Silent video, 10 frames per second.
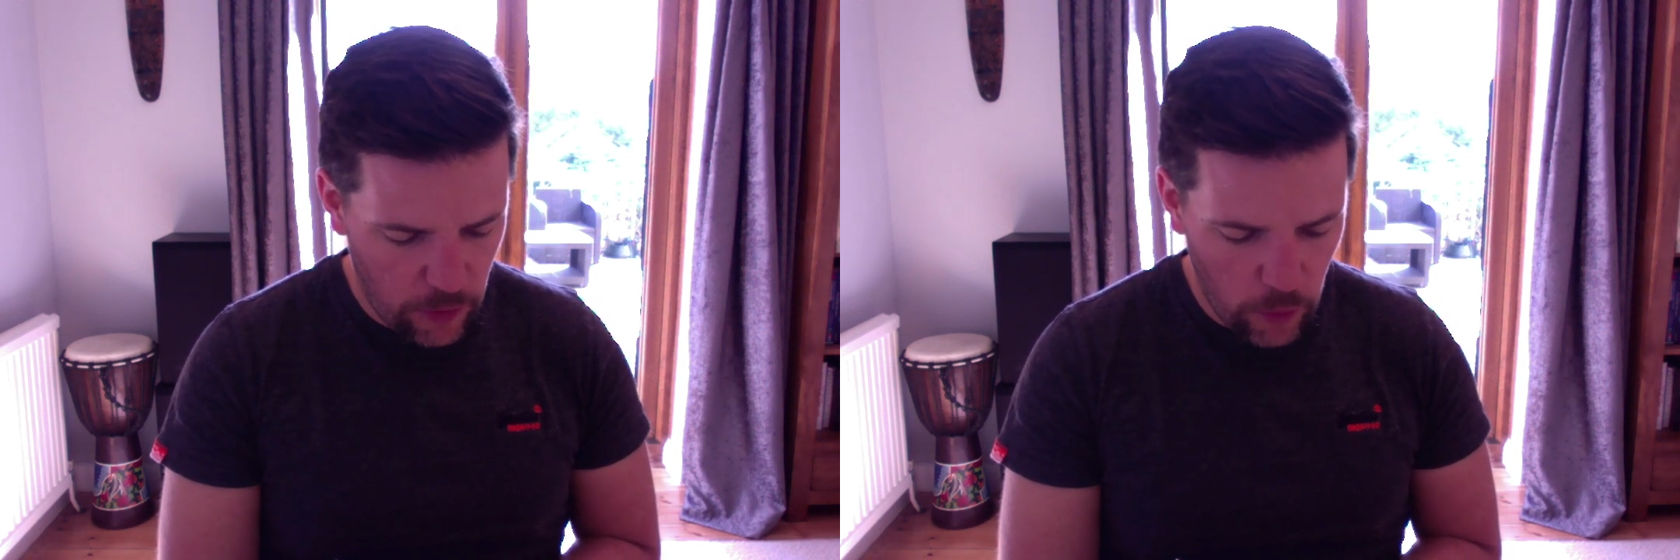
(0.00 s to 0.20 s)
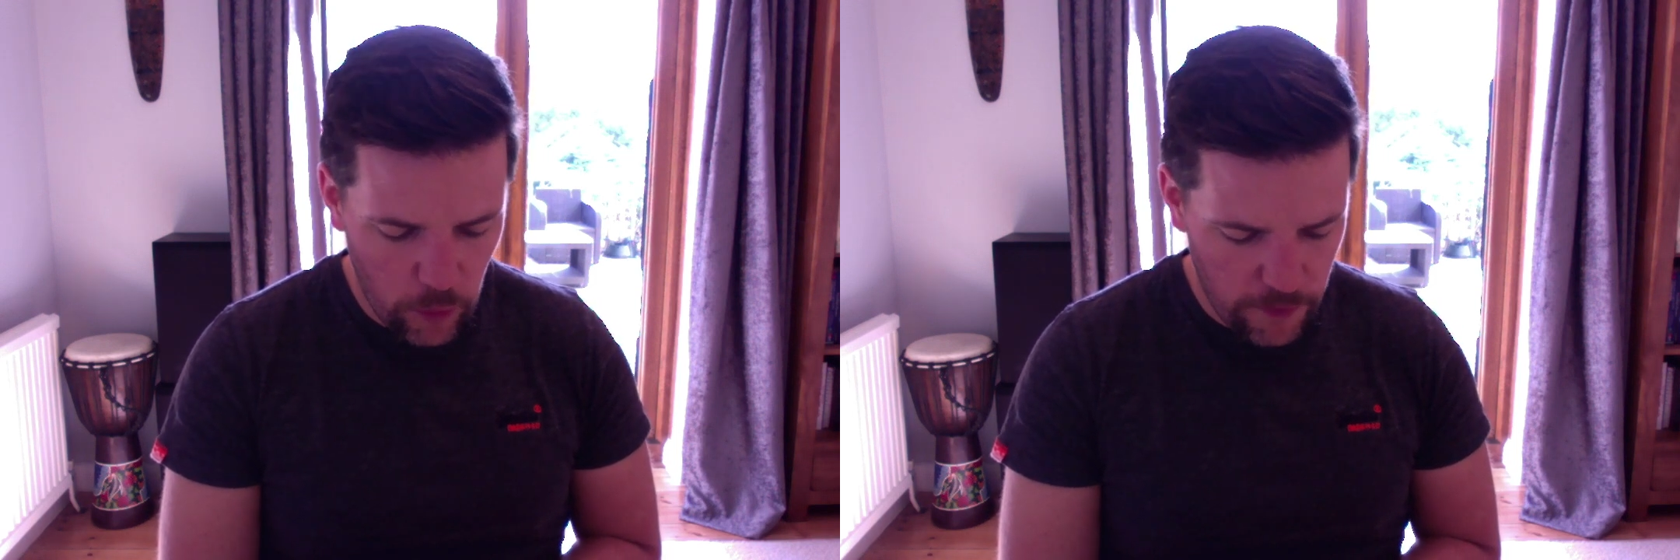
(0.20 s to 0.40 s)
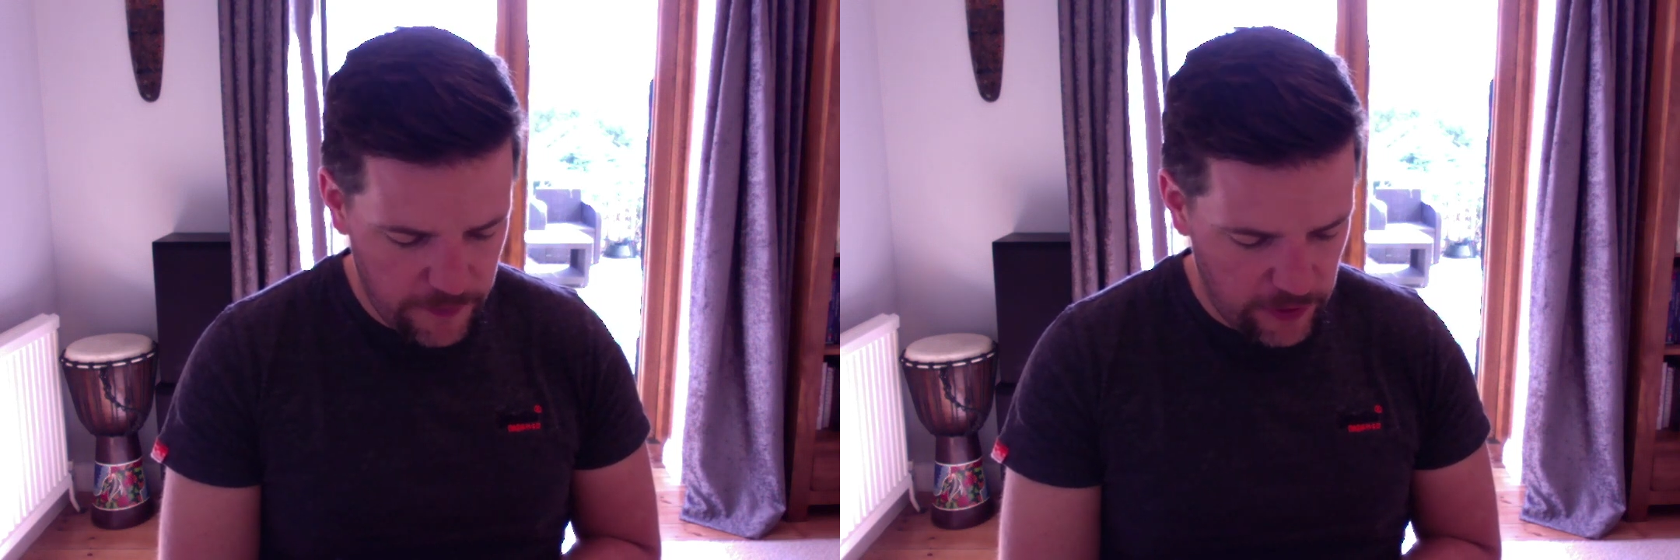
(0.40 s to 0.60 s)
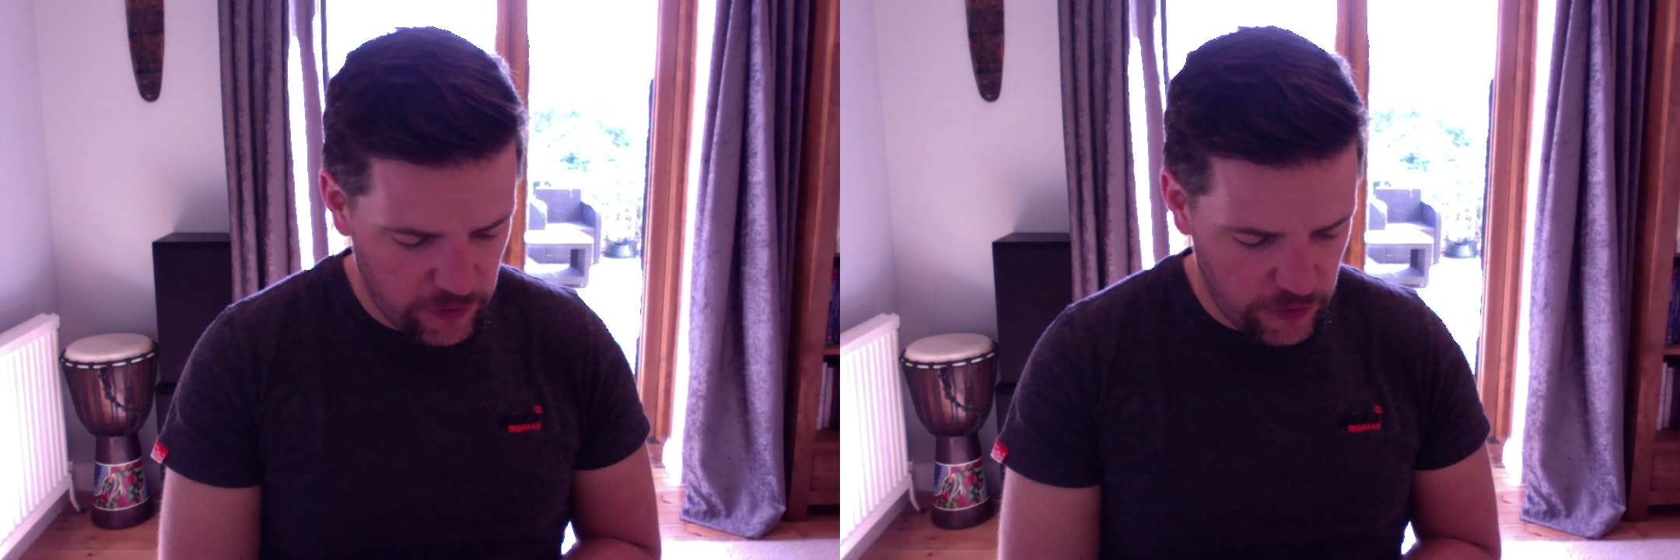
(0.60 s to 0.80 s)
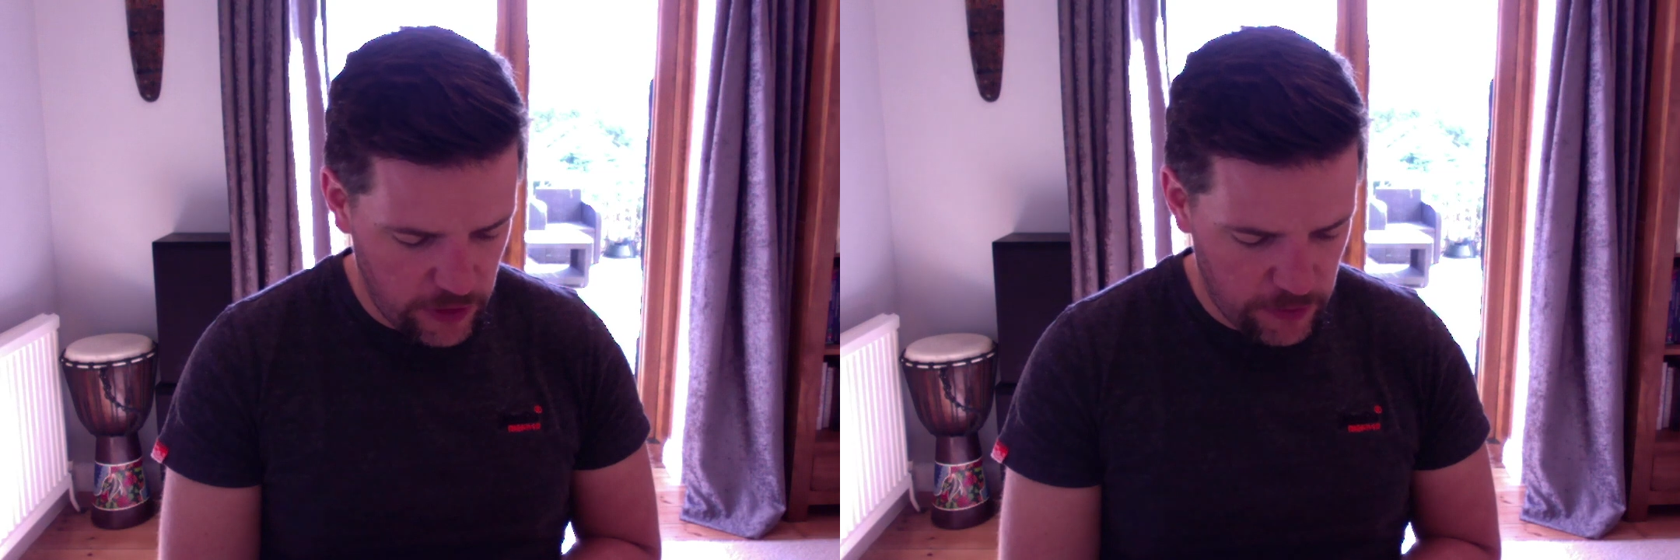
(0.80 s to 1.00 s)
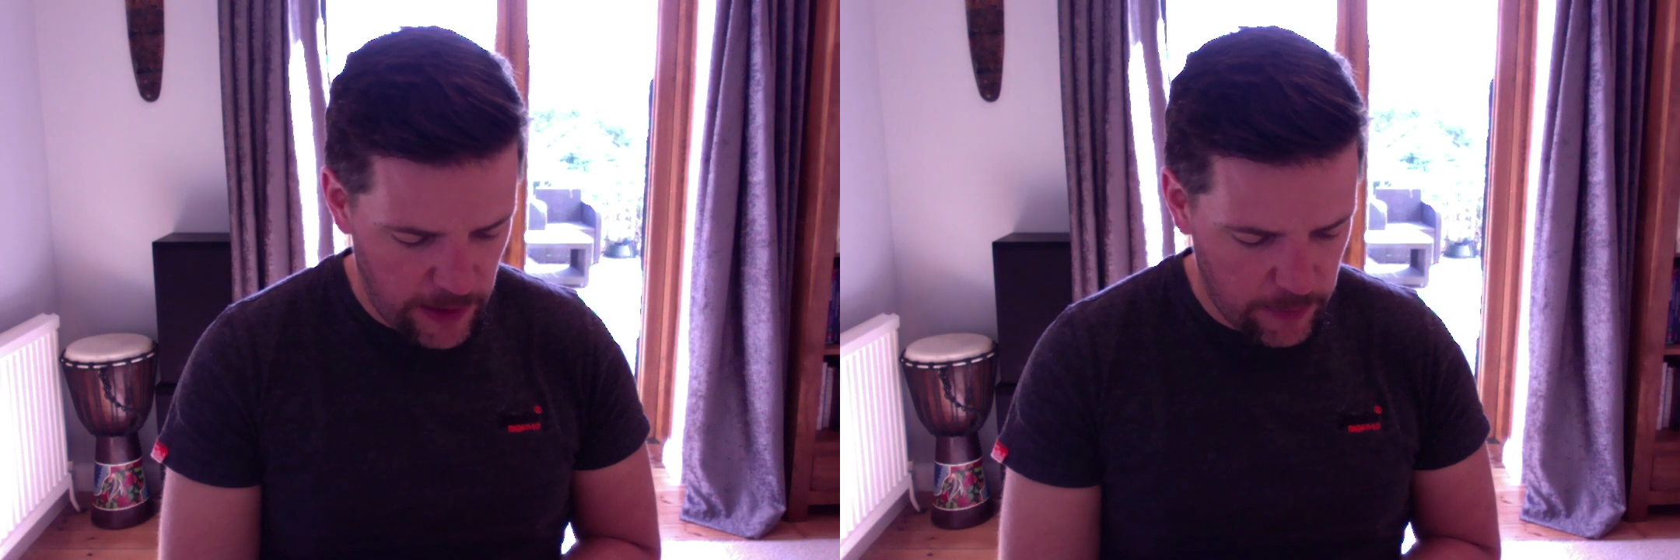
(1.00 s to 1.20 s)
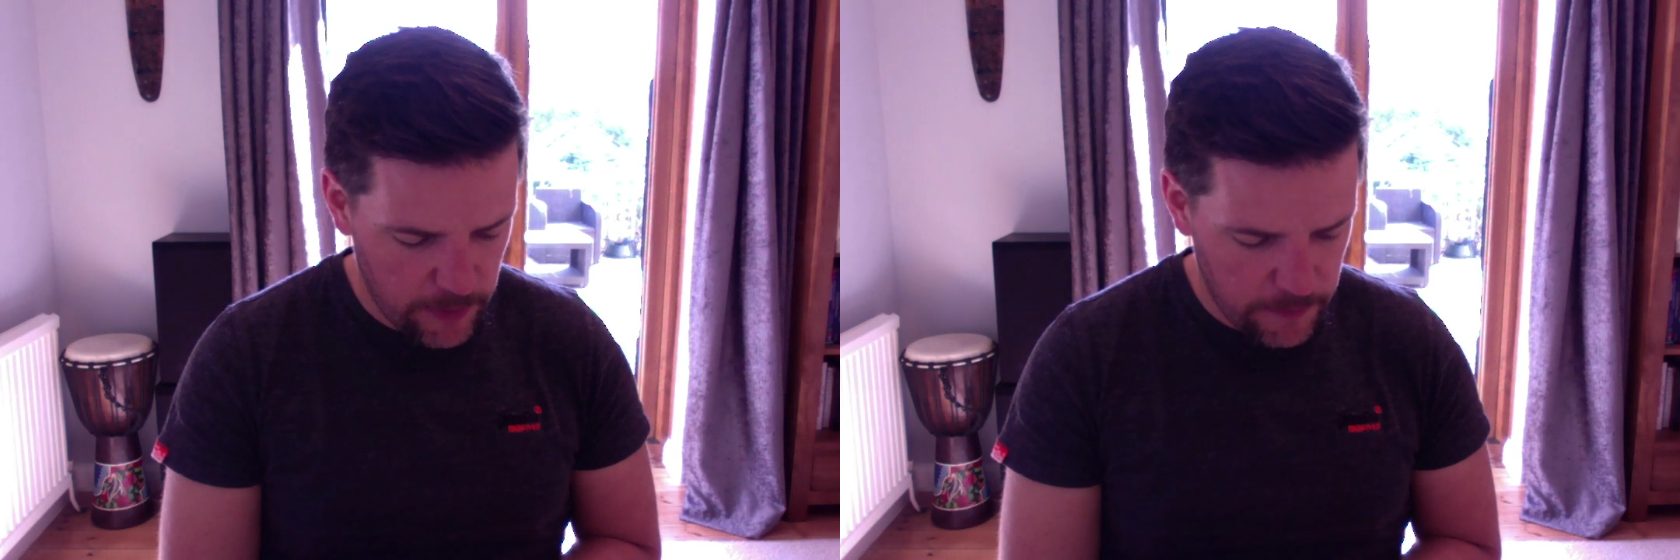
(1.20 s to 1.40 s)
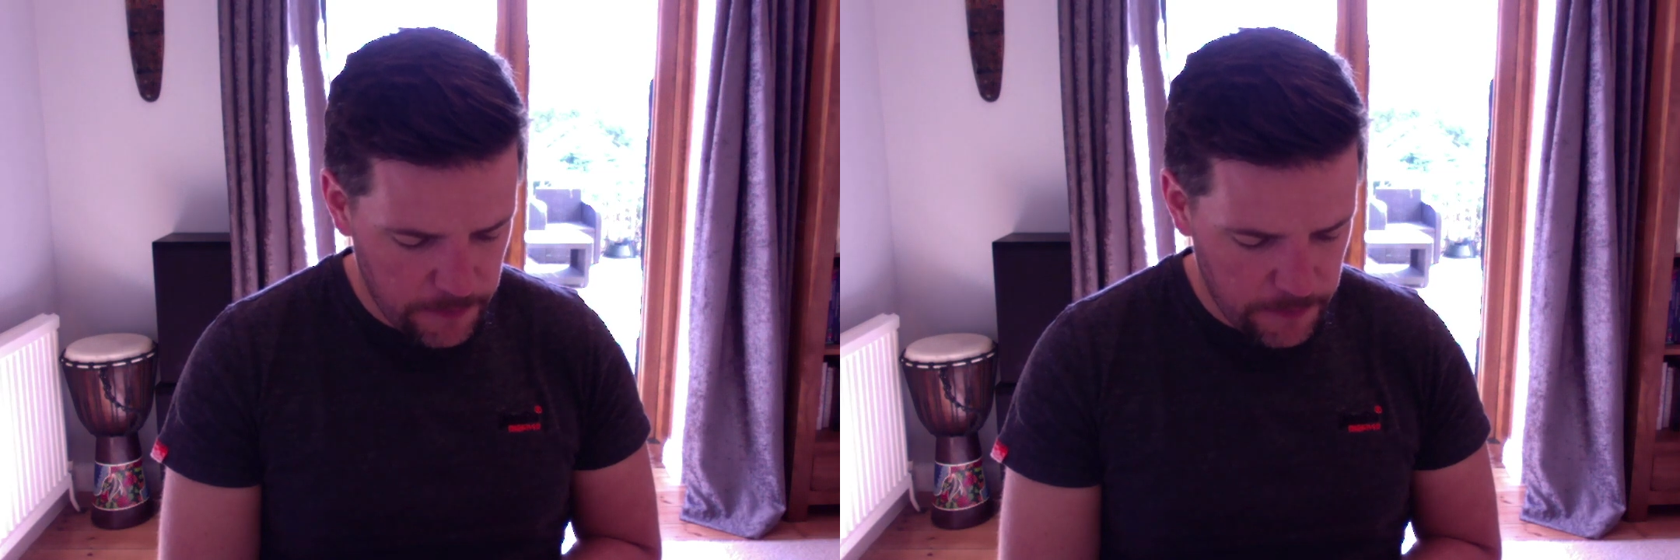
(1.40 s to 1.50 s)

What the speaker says: all the features on his map.